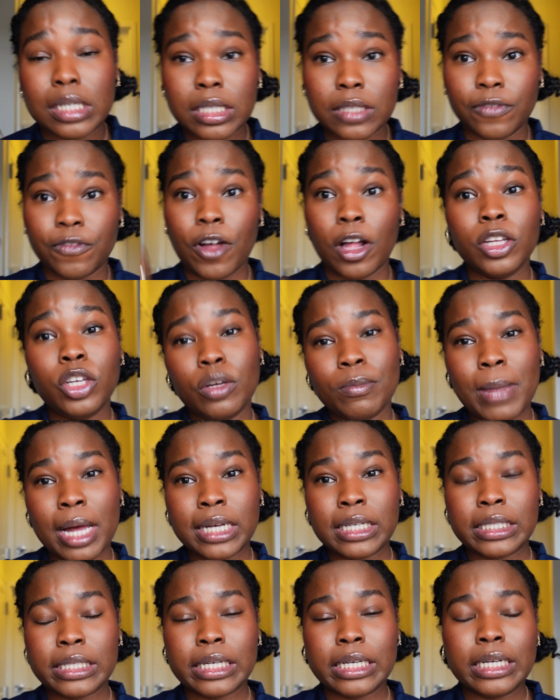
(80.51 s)
is
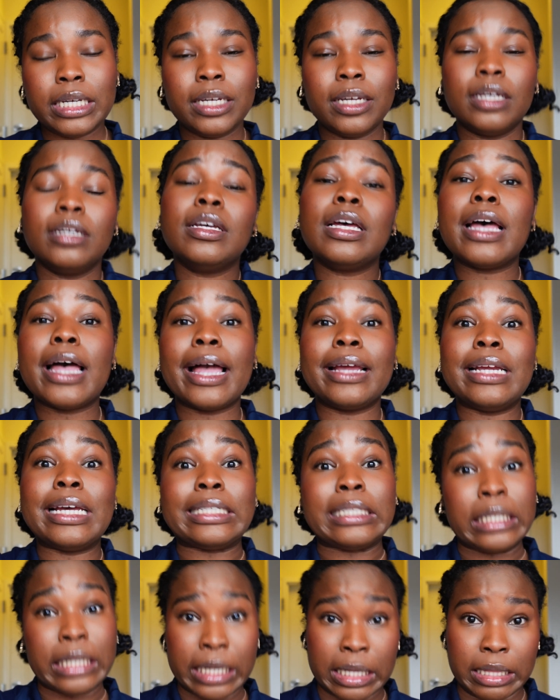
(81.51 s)
volumizing and
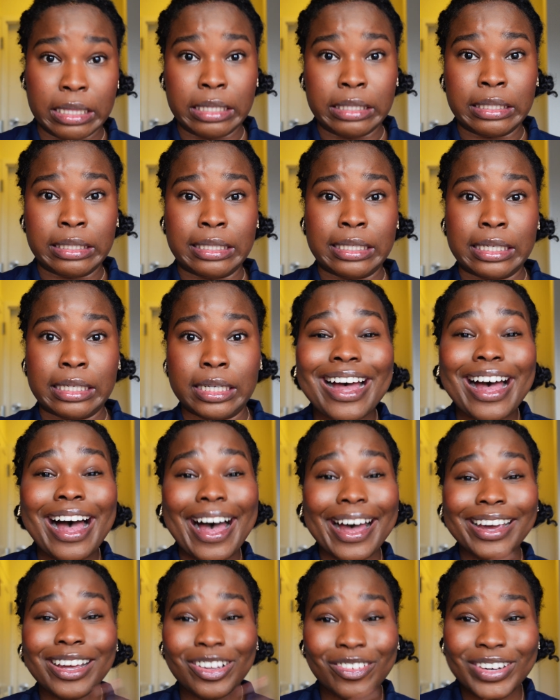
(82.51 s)
it lengthens.
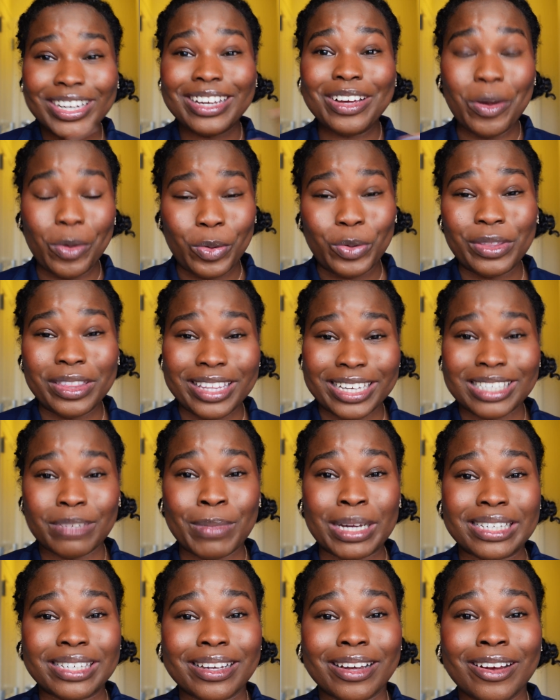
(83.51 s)
I already own this
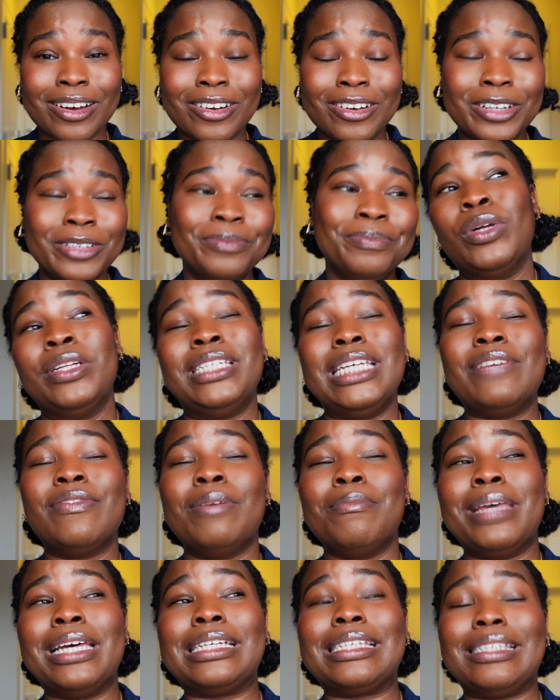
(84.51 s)
mascara. Wouldn't even
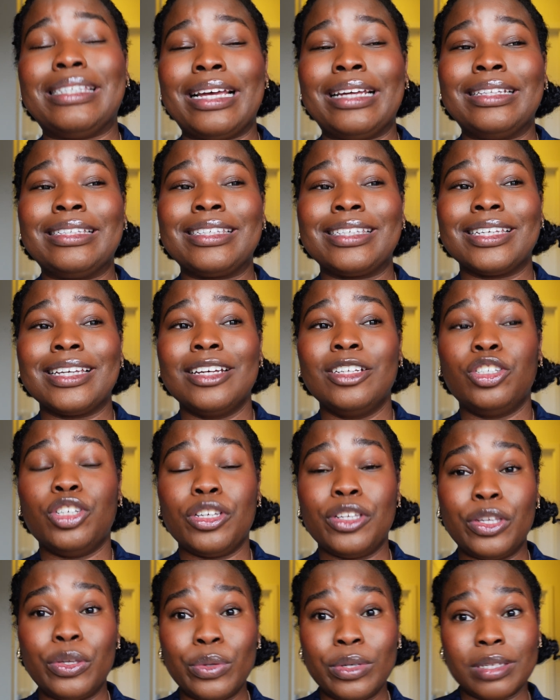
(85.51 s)
make sense to
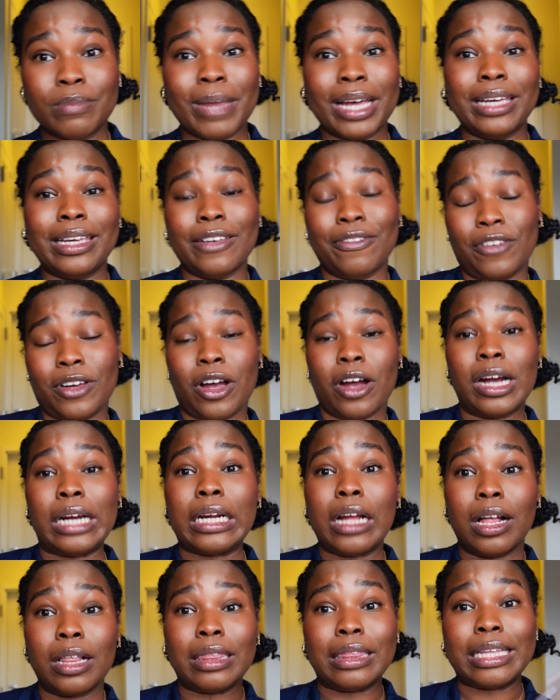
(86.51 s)
use my gift card
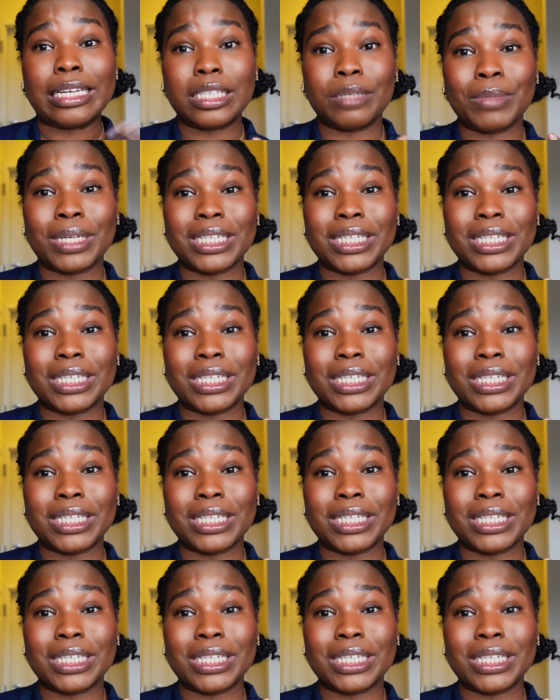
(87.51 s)
on this